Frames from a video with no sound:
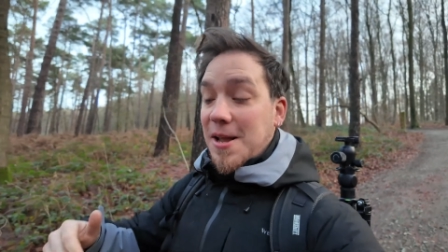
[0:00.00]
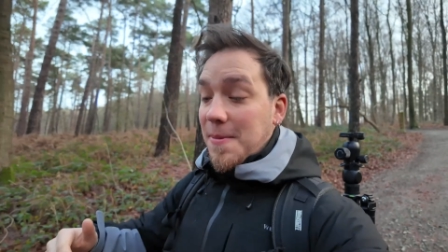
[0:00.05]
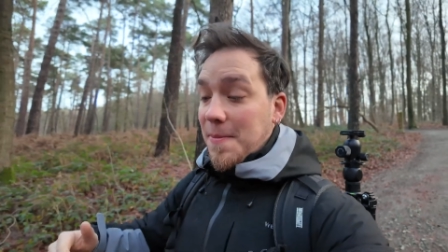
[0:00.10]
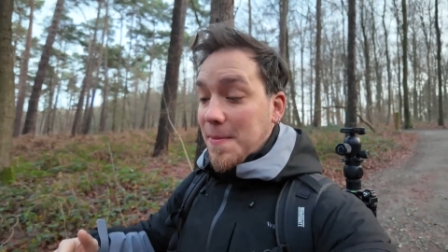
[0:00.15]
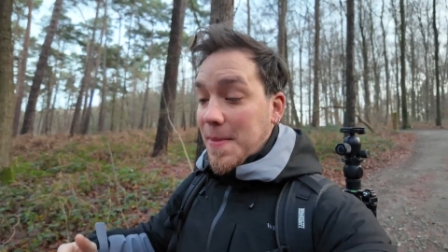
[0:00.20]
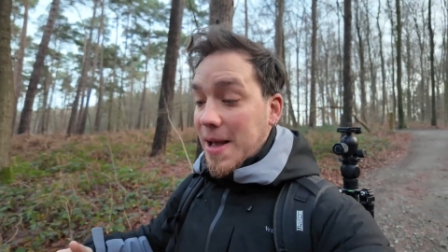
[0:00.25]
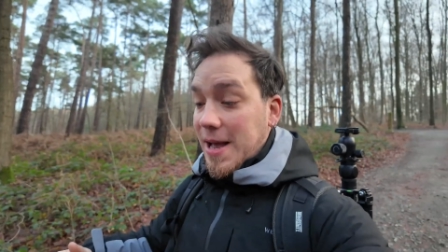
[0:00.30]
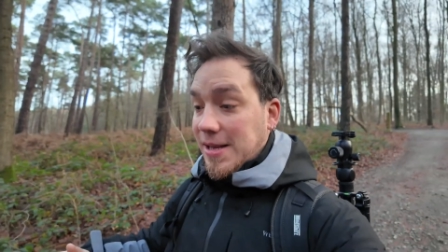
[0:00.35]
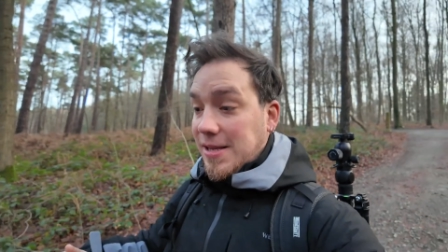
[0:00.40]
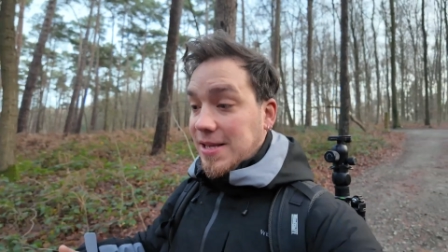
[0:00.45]

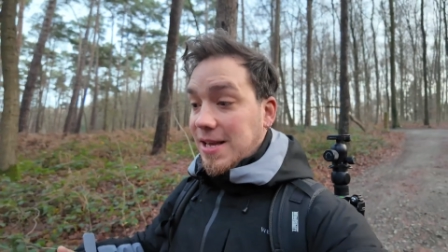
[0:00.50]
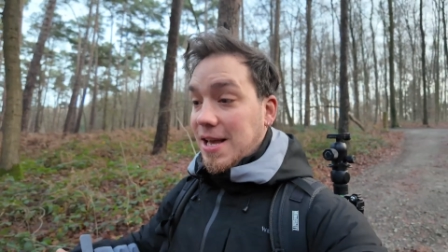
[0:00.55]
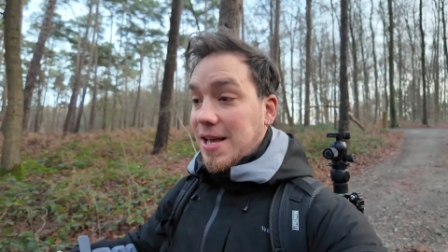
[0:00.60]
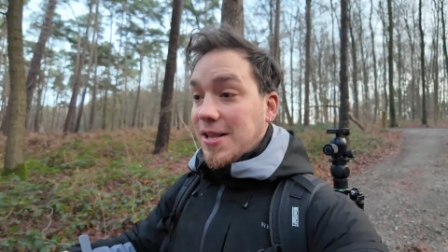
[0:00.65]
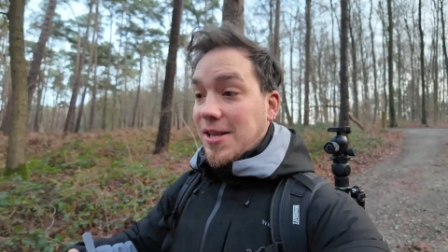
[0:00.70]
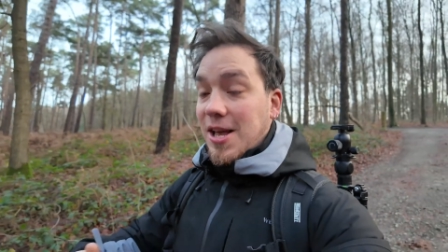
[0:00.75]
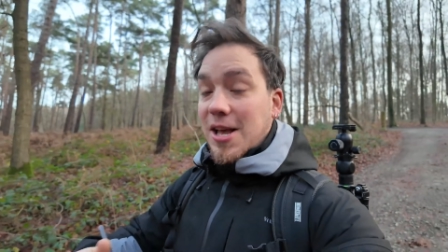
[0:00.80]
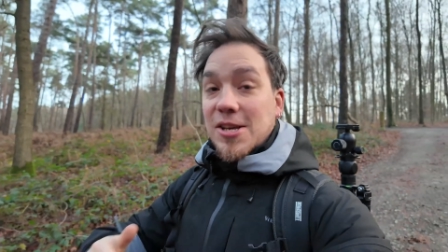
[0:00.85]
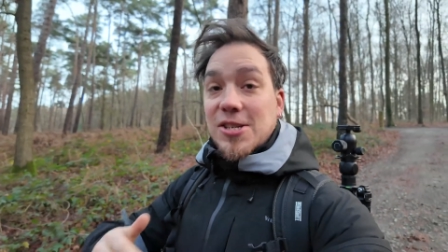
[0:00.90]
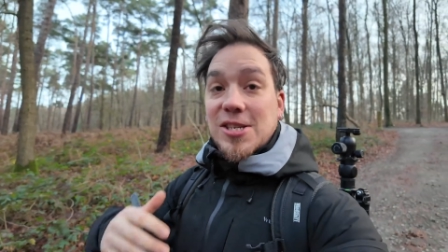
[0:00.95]
in bed
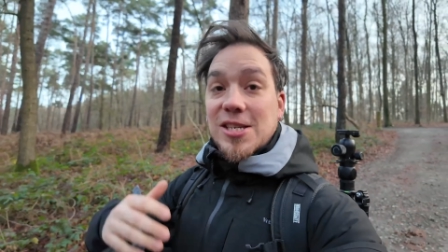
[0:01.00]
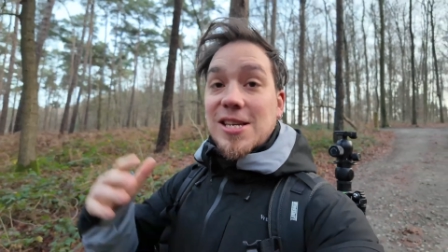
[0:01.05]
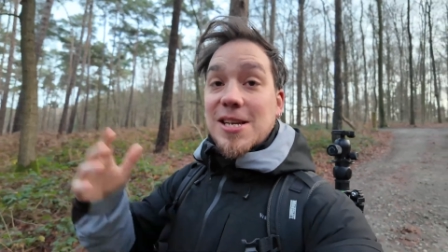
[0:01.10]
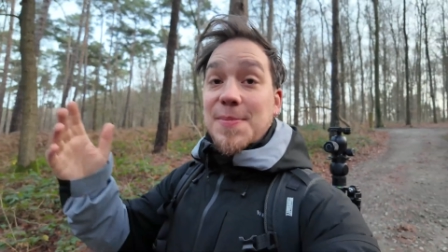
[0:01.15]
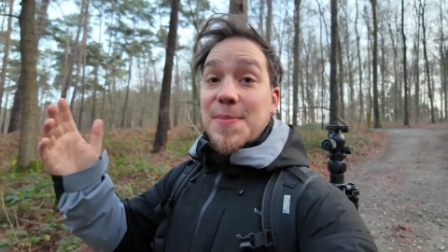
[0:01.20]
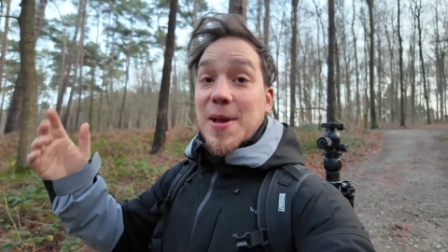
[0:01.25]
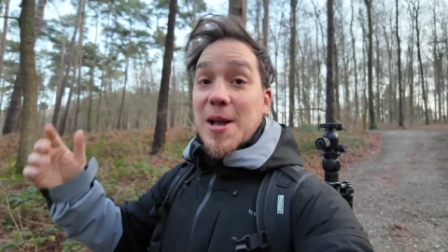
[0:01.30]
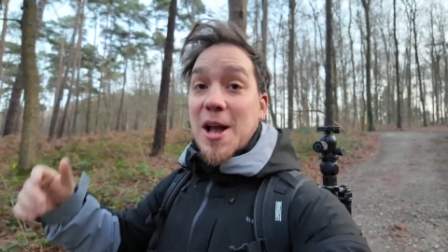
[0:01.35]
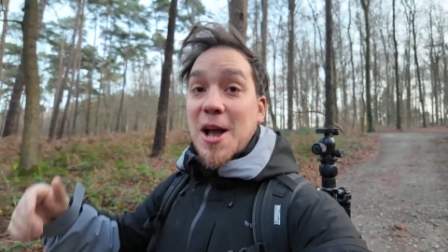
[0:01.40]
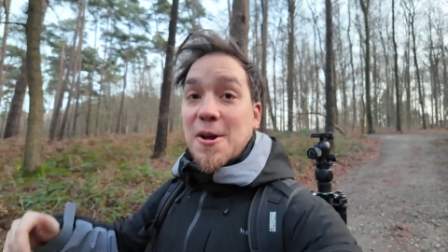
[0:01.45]
and
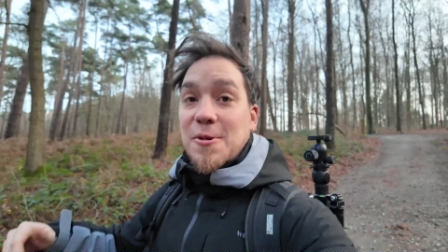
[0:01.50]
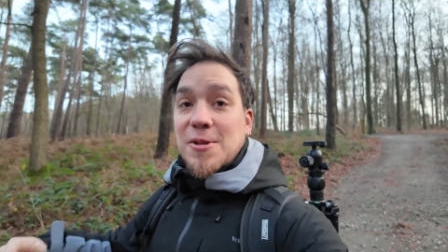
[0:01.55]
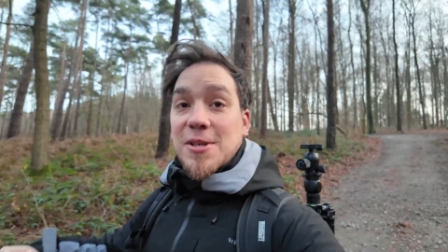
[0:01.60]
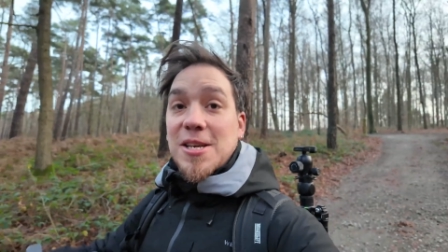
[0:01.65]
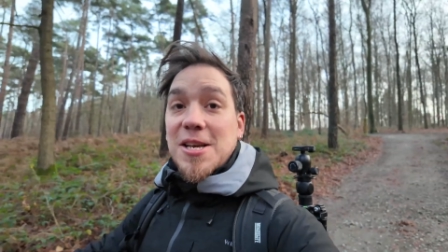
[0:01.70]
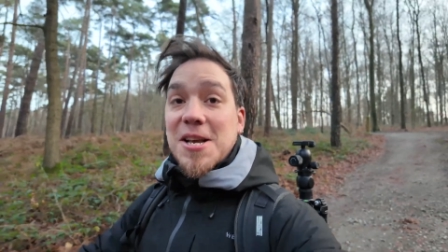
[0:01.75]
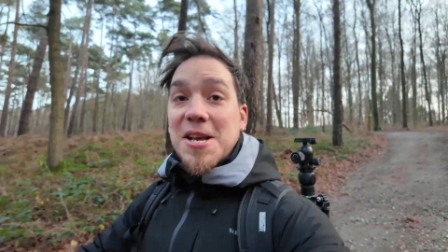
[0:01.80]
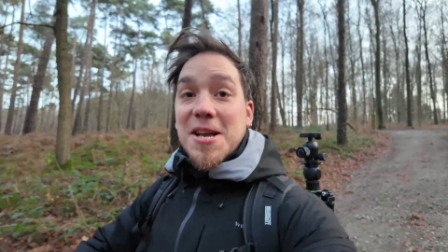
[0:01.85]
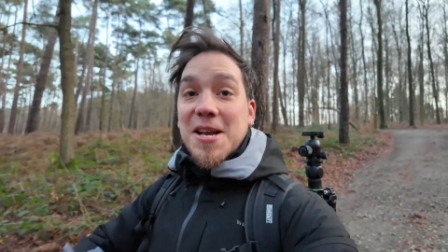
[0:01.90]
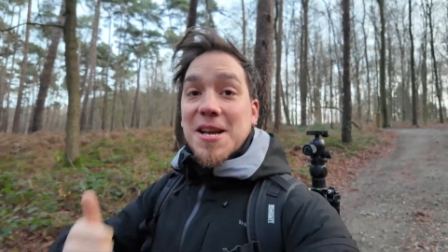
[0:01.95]
sleeping out.
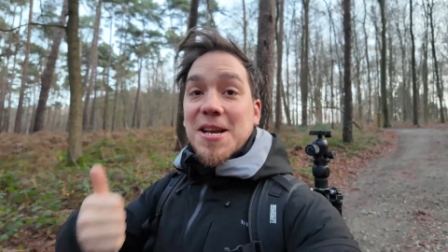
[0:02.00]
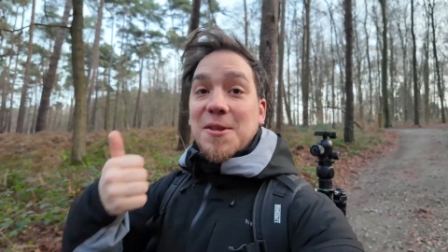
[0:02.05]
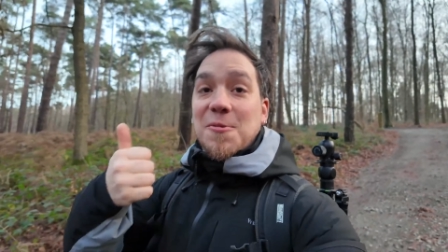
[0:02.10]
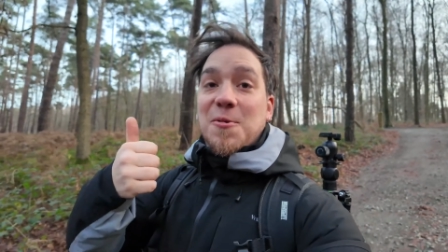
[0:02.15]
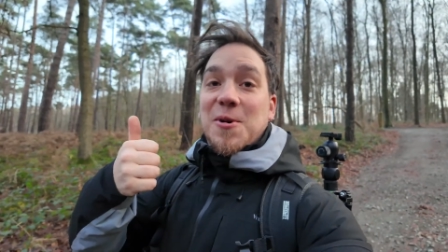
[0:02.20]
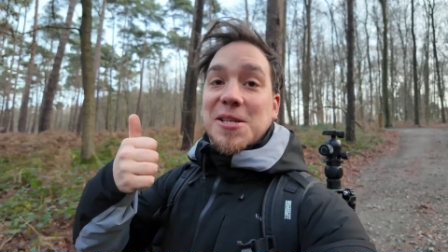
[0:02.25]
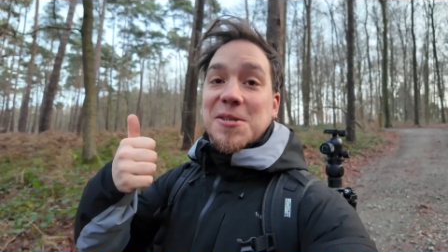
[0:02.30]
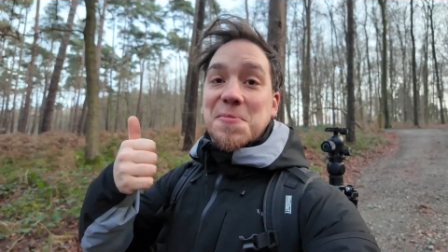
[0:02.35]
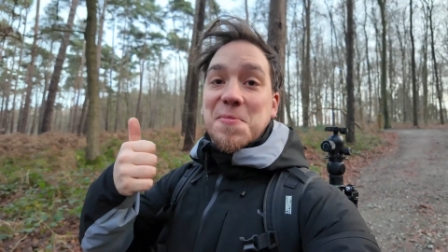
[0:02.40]
It was